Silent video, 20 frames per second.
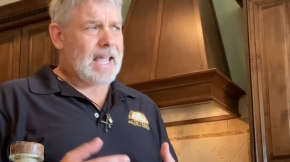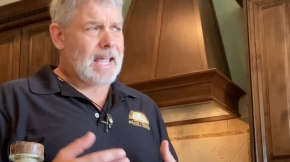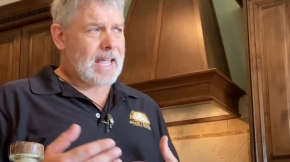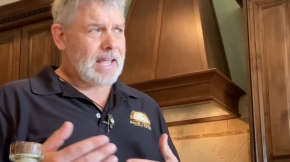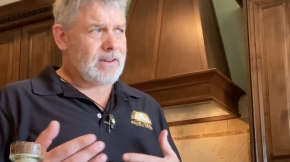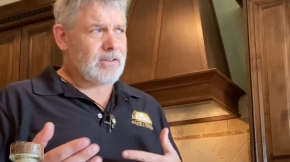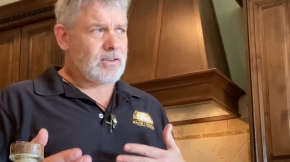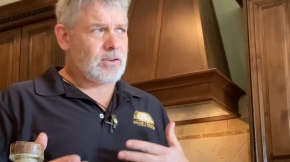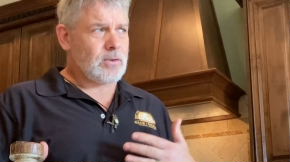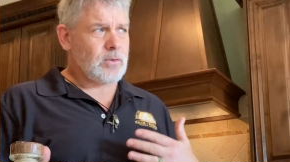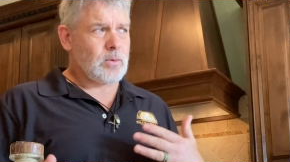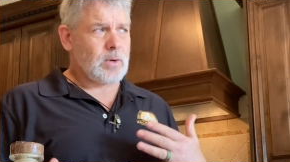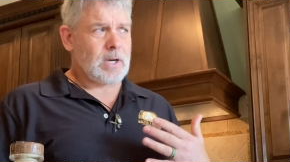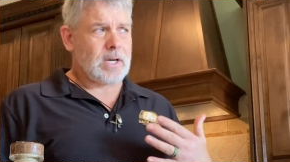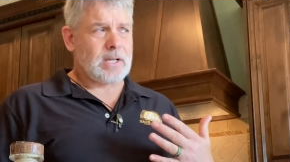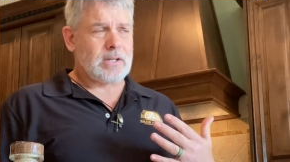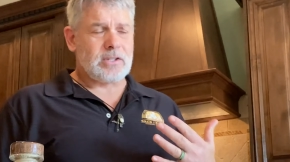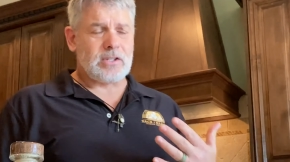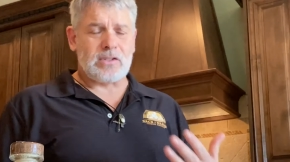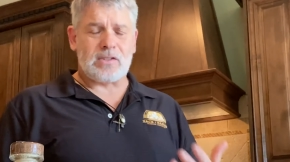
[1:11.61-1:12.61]
and
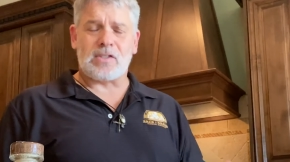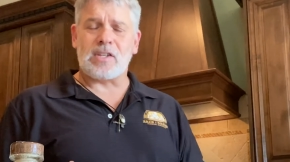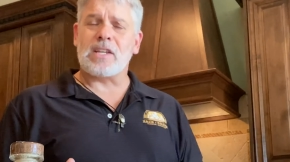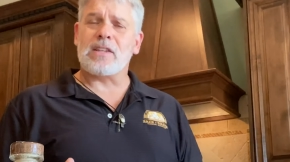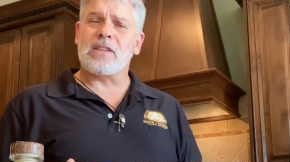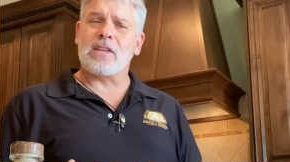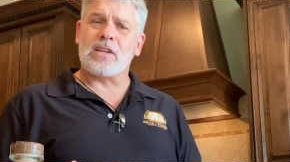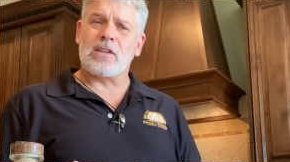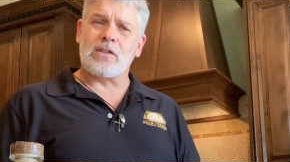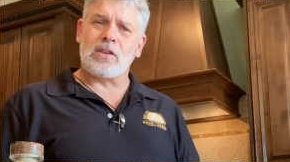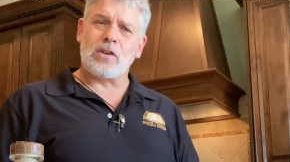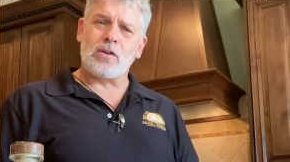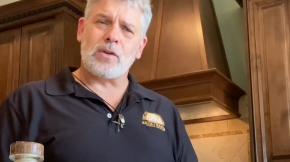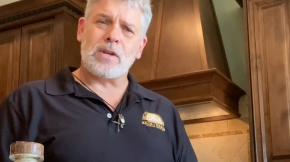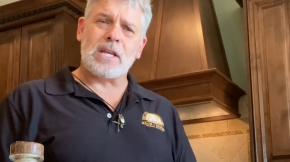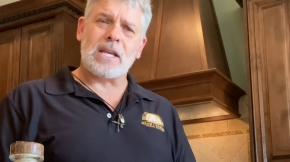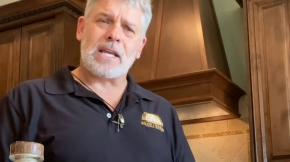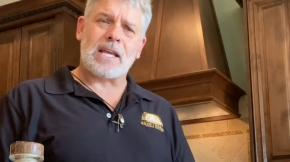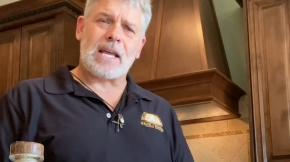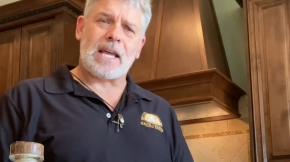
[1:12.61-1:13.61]
to see the
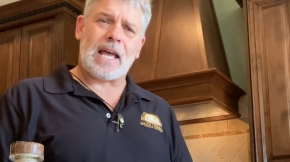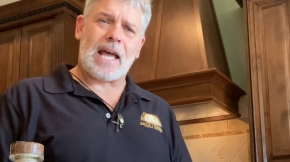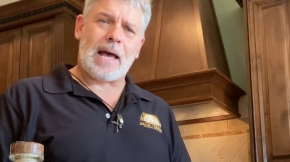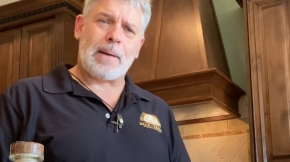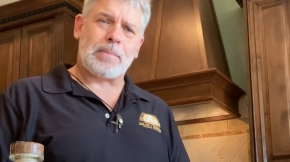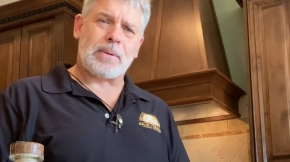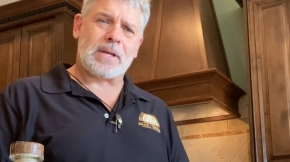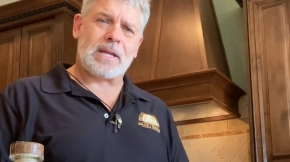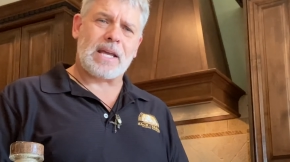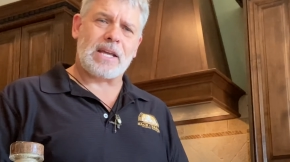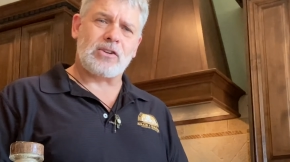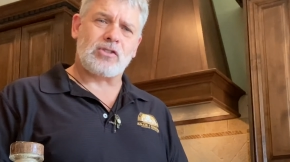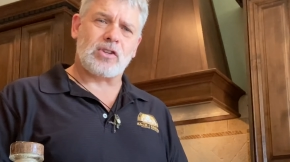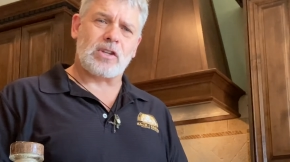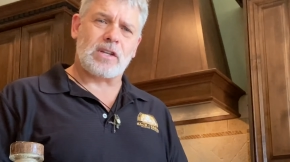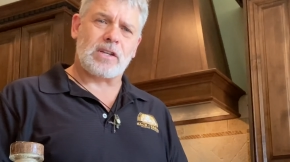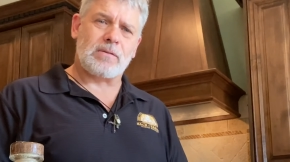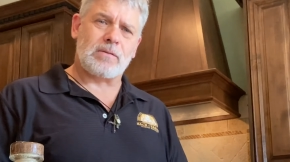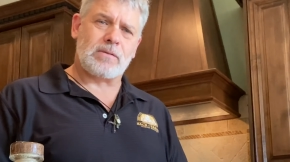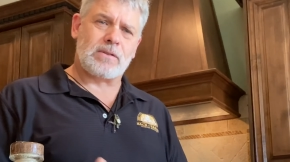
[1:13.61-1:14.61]
unique
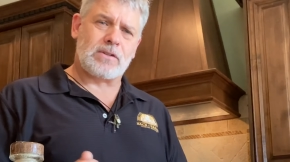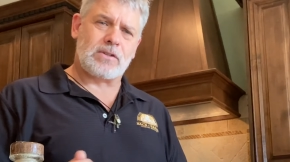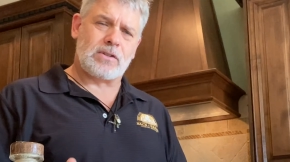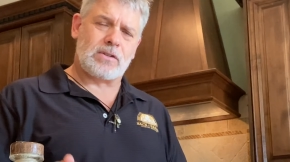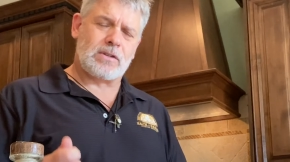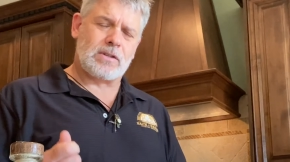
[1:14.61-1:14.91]
application and